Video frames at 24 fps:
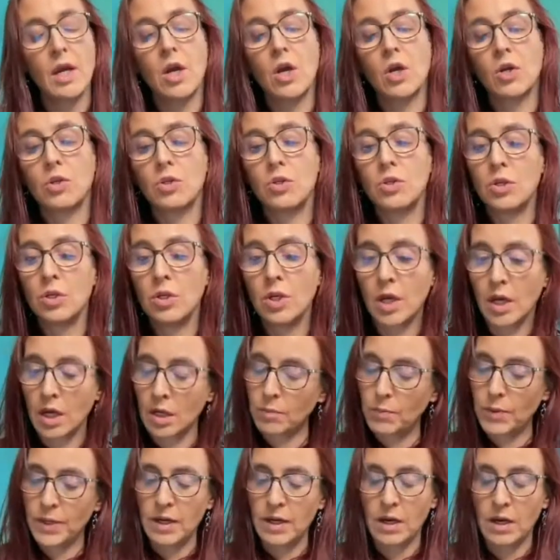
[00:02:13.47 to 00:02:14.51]
Not
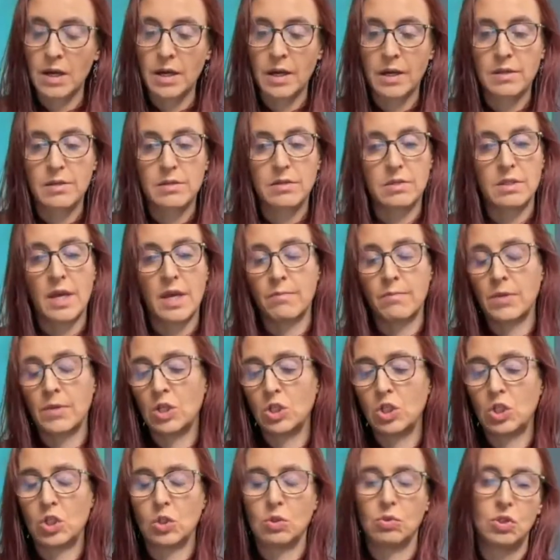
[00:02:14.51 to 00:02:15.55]
because that
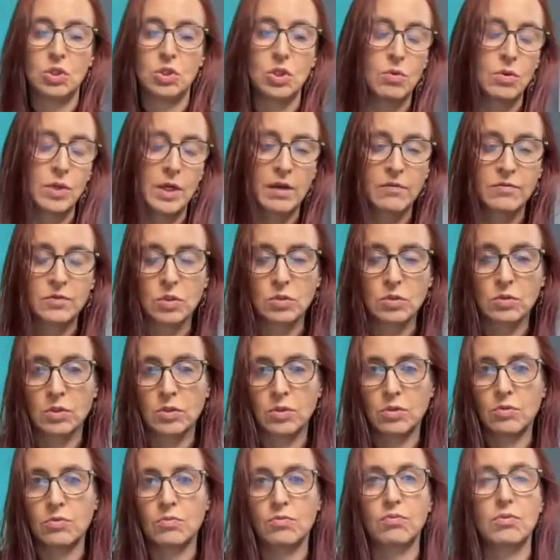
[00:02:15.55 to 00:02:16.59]
means you don't have to
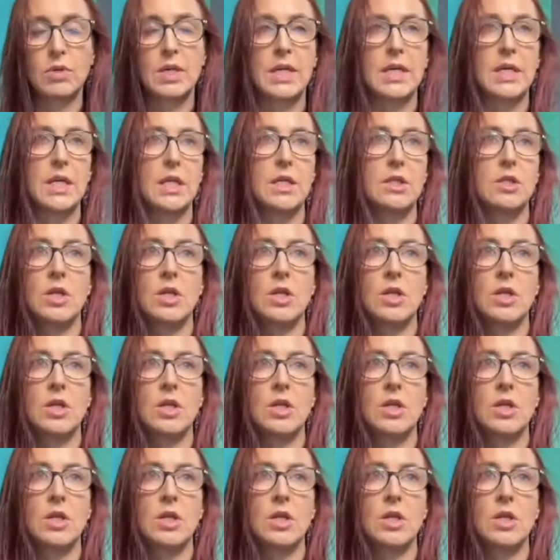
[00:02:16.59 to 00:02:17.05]
learn to read.